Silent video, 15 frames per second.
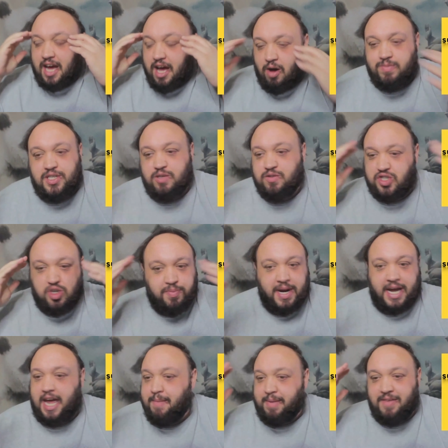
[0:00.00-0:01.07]
He's like, oh, I'm so
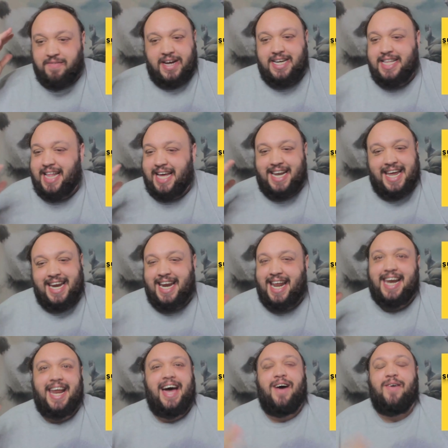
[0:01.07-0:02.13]
stupid. I can't believe I did that,
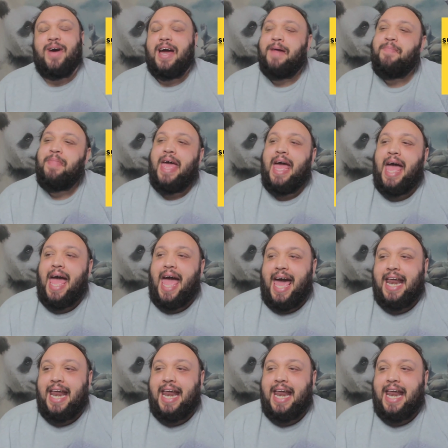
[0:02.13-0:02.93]
da da da da, da right?